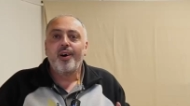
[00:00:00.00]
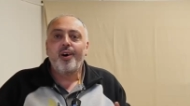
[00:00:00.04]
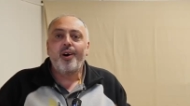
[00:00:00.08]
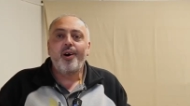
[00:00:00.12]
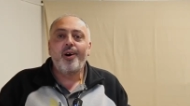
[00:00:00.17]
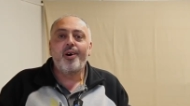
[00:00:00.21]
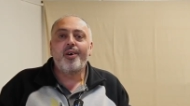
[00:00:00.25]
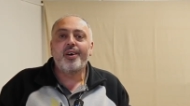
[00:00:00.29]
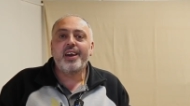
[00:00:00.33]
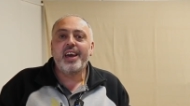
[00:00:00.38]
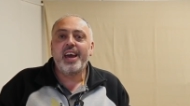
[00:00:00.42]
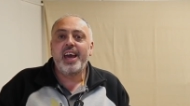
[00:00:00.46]

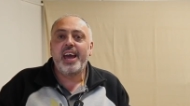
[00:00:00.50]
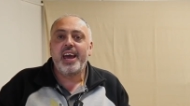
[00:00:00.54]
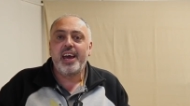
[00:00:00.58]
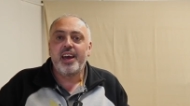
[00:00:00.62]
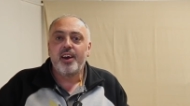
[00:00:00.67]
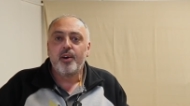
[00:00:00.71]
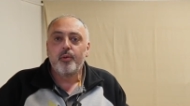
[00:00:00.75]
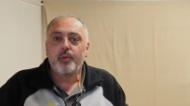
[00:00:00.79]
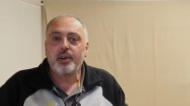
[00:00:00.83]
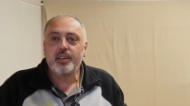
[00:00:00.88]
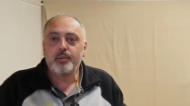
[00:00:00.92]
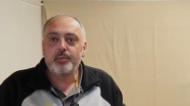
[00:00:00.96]
Okay,
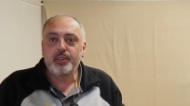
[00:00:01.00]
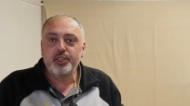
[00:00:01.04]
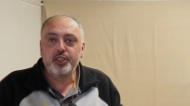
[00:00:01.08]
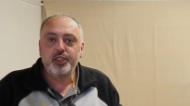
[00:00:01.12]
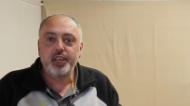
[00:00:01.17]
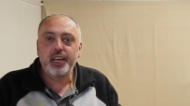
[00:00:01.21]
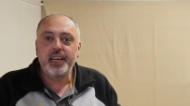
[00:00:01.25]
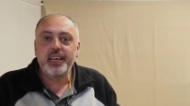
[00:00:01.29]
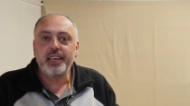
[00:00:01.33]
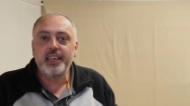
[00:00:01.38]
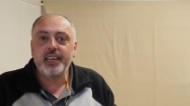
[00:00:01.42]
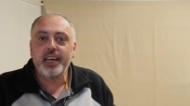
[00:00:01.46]
with the
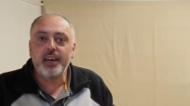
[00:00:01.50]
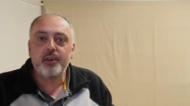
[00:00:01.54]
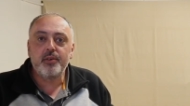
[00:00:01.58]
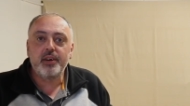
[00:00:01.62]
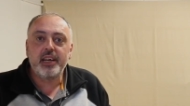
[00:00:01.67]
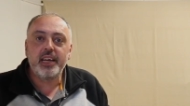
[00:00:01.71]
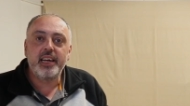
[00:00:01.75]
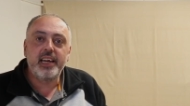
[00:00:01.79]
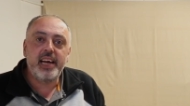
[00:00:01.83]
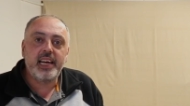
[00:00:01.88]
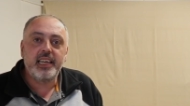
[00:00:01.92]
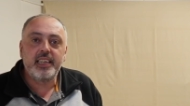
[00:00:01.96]
machine now
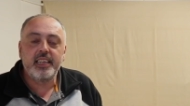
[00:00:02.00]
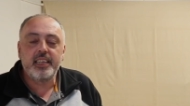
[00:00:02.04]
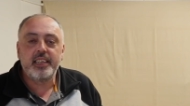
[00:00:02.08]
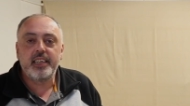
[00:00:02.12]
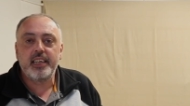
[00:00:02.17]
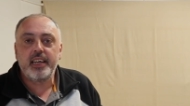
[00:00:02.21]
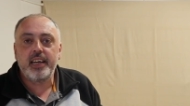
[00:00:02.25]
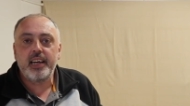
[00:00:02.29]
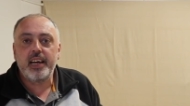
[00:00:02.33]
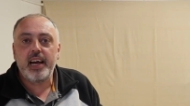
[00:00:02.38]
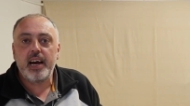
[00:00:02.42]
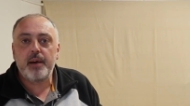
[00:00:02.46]
connected
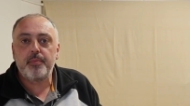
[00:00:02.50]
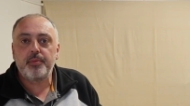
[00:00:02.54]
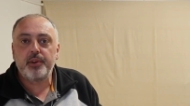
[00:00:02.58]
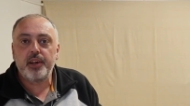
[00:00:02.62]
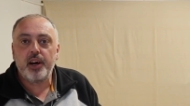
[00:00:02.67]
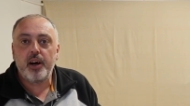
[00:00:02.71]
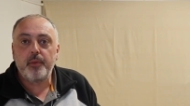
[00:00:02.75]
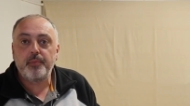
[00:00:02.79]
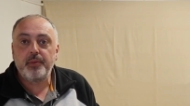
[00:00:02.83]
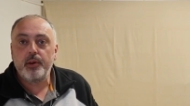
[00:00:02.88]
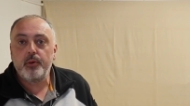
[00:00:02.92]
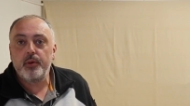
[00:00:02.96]
to the
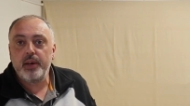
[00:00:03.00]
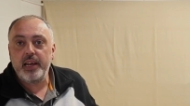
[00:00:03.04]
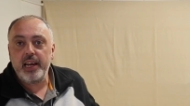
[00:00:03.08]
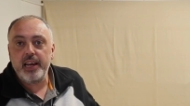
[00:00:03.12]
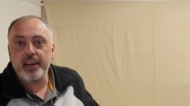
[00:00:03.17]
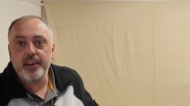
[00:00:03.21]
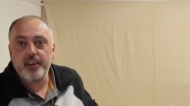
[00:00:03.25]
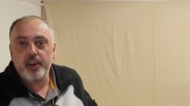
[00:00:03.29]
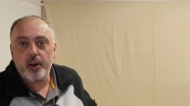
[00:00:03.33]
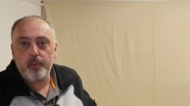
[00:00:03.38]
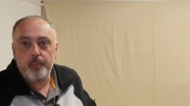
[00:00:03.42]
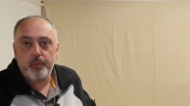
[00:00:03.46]
laptop, you will
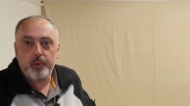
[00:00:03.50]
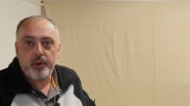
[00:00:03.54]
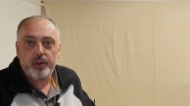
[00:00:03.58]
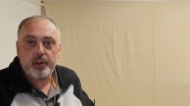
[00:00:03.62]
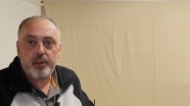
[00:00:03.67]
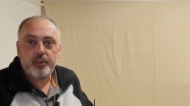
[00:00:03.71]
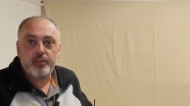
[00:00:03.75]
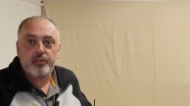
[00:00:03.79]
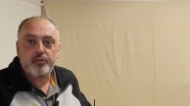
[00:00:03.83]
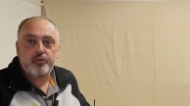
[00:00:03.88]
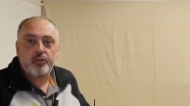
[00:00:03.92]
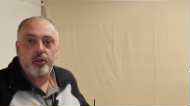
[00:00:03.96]
end up with a
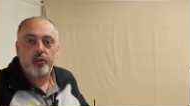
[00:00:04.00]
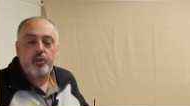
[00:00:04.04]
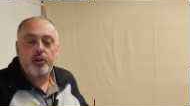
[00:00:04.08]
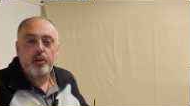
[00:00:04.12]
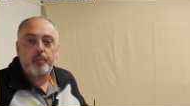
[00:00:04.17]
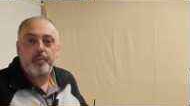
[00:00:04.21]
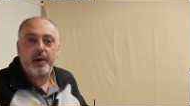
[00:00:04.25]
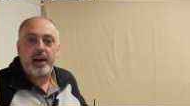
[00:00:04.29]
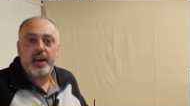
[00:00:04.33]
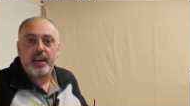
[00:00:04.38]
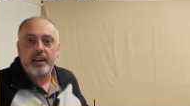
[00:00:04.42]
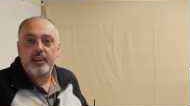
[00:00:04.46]
control
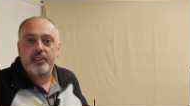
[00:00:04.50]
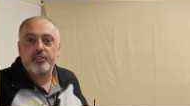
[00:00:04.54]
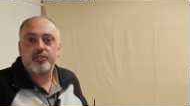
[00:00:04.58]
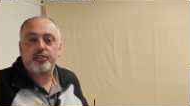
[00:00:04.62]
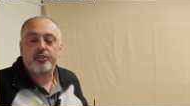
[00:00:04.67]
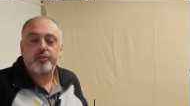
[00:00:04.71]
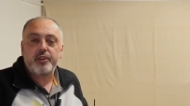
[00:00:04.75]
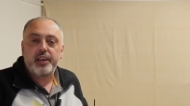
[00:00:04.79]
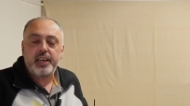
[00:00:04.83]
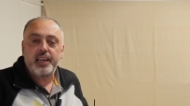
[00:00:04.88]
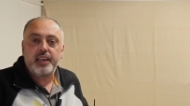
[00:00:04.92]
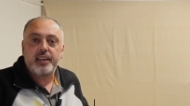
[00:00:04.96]
panel
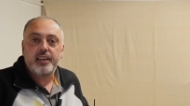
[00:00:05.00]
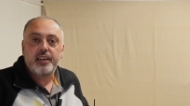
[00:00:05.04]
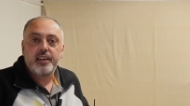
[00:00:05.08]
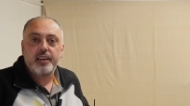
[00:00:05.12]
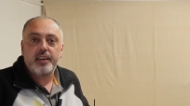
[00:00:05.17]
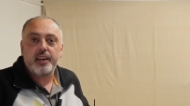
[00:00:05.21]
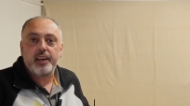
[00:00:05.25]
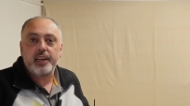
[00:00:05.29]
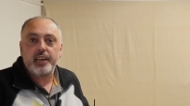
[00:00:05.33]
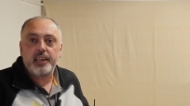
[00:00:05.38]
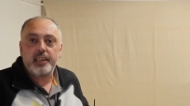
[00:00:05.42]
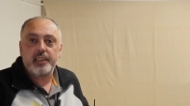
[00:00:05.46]
screen
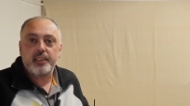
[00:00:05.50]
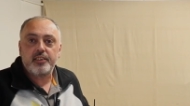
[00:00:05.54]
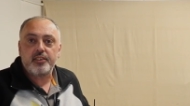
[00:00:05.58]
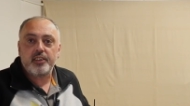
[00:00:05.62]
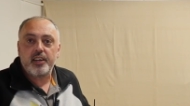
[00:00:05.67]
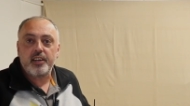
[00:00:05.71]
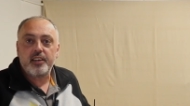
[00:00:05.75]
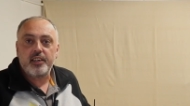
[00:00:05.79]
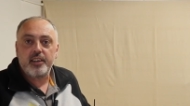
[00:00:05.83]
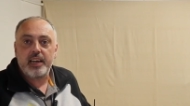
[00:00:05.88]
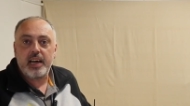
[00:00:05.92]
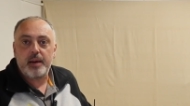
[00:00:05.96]
like this
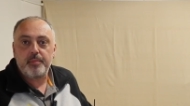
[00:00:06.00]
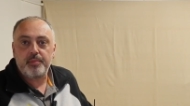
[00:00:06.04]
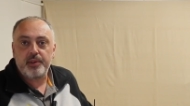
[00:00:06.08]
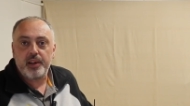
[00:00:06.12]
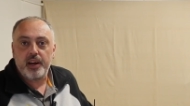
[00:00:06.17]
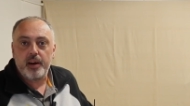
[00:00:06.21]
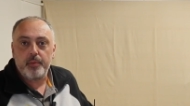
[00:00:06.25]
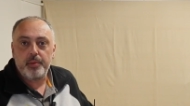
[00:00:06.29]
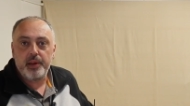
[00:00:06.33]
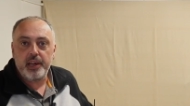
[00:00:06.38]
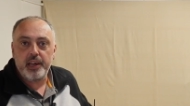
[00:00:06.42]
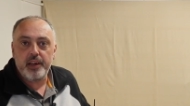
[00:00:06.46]
on the
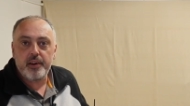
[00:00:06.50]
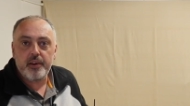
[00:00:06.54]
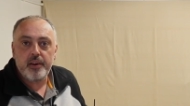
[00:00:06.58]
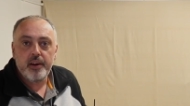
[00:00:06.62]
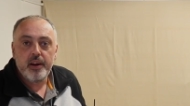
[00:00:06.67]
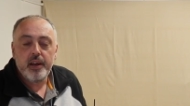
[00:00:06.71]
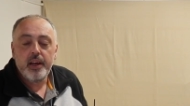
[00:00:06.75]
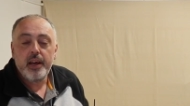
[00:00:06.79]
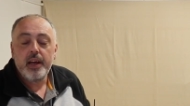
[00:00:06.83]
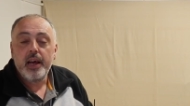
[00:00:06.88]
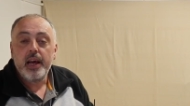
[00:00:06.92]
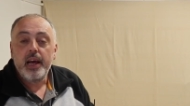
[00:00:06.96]
laptop here.
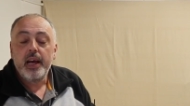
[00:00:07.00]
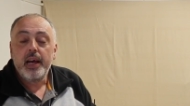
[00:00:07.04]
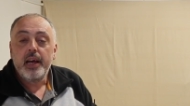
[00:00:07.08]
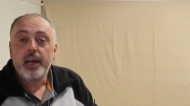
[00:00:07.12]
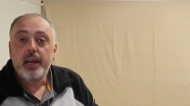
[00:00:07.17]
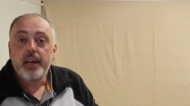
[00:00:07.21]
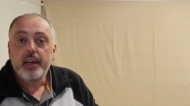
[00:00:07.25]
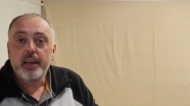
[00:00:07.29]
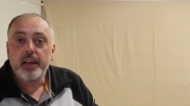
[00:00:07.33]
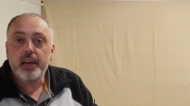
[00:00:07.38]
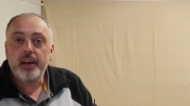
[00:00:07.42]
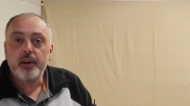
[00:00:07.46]

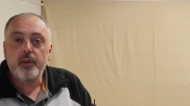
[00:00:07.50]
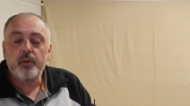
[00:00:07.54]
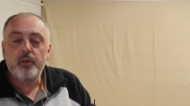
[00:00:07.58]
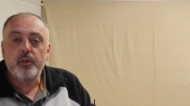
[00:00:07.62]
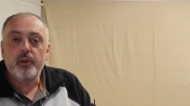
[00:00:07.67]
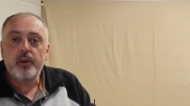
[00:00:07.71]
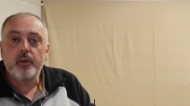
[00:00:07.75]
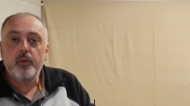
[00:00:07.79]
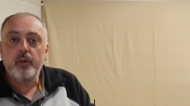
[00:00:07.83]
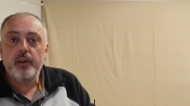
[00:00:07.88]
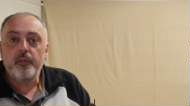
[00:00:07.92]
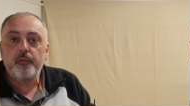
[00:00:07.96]
Now,
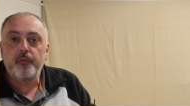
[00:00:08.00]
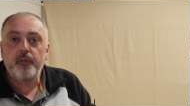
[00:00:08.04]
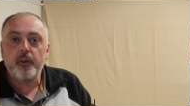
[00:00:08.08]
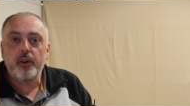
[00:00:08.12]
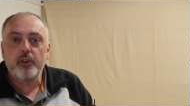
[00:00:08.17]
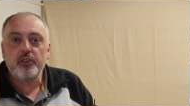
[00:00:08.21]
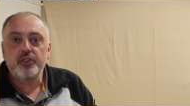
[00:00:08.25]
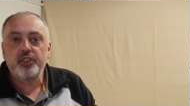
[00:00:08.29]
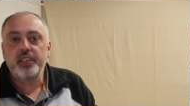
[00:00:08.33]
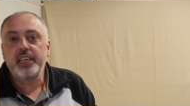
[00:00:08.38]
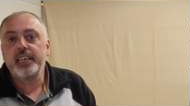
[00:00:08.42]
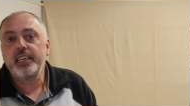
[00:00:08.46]
the
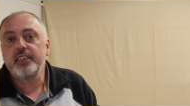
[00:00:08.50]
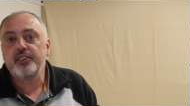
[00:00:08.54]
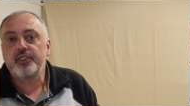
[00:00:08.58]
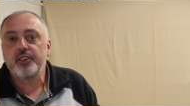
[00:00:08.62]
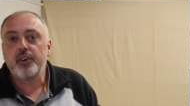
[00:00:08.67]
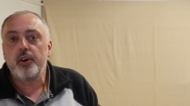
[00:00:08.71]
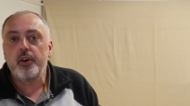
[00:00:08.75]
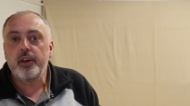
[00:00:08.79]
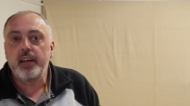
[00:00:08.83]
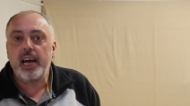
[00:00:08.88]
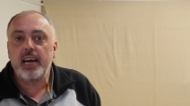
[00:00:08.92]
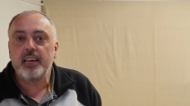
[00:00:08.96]
first thing it's
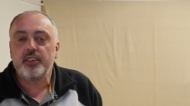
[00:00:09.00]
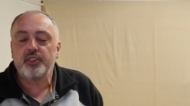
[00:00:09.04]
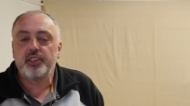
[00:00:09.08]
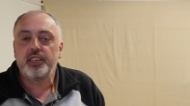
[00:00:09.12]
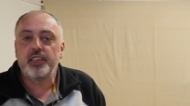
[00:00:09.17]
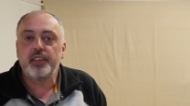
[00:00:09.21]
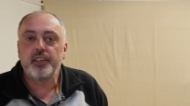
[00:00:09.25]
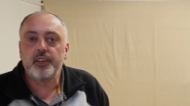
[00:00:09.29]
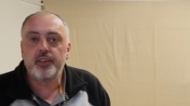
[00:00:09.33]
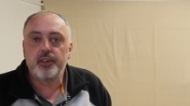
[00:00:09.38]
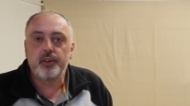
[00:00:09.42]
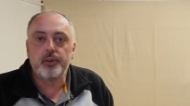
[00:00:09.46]
going to ask
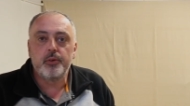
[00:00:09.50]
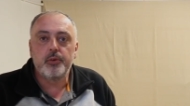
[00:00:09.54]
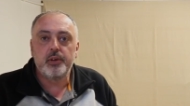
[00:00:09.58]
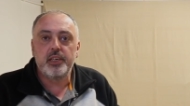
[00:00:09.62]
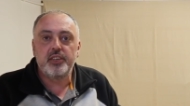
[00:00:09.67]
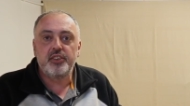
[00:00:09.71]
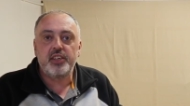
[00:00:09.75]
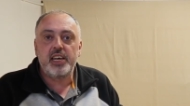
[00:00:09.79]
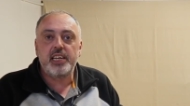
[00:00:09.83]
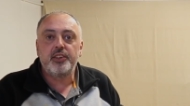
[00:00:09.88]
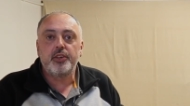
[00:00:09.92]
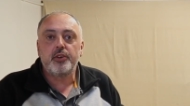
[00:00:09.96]
you to do
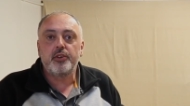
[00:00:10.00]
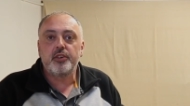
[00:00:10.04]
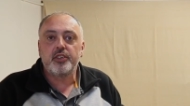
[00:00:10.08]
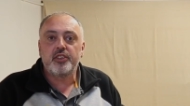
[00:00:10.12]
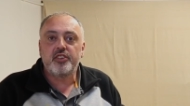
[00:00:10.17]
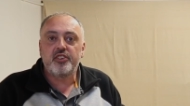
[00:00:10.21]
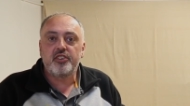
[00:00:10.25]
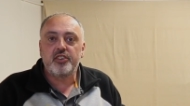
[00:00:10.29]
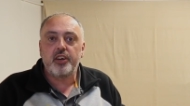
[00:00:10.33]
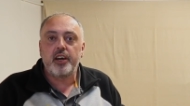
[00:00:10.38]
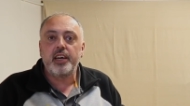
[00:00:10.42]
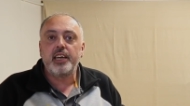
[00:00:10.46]
is enter the
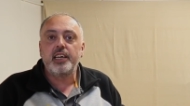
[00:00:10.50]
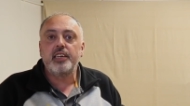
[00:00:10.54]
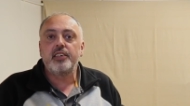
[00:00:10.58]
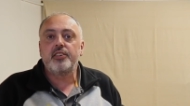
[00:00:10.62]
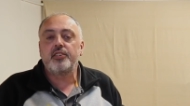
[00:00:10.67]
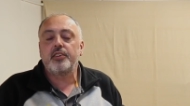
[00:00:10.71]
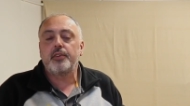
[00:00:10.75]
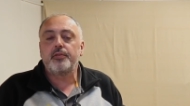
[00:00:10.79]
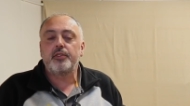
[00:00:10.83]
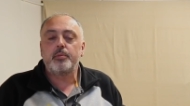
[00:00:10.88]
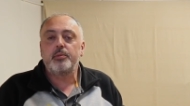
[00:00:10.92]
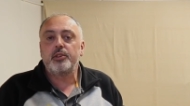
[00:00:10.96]
size
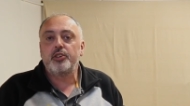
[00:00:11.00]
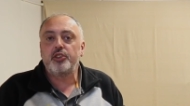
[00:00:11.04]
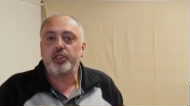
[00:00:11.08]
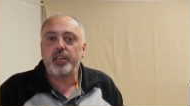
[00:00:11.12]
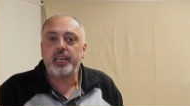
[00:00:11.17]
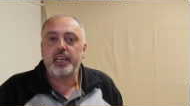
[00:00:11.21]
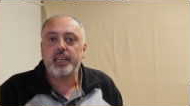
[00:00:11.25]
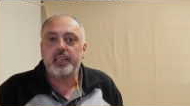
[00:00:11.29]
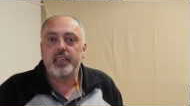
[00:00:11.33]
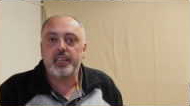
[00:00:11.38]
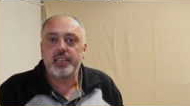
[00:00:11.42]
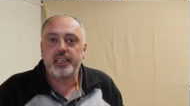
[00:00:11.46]
of the
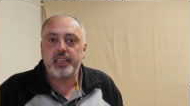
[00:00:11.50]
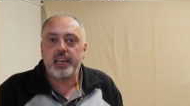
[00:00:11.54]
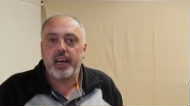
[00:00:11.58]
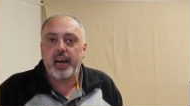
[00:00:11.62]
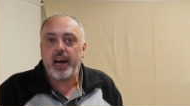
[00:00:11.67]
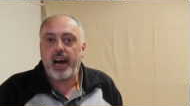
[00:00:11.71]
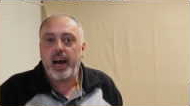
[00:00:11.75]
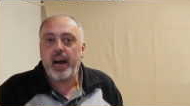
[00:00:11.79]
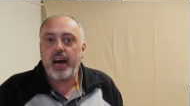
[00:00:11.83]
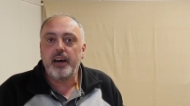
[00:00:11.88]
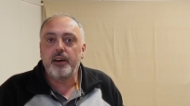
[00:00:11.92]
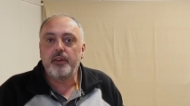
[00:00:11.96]
machine that you
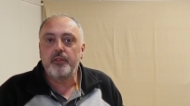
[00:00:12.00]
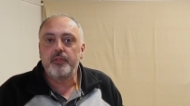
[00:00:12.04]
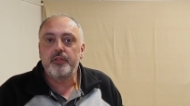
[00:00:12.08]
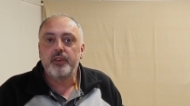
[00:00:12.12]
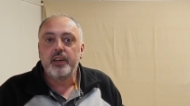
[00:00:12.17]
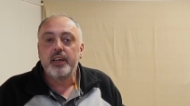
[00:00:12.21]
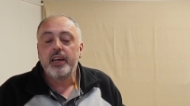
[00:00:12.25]
have,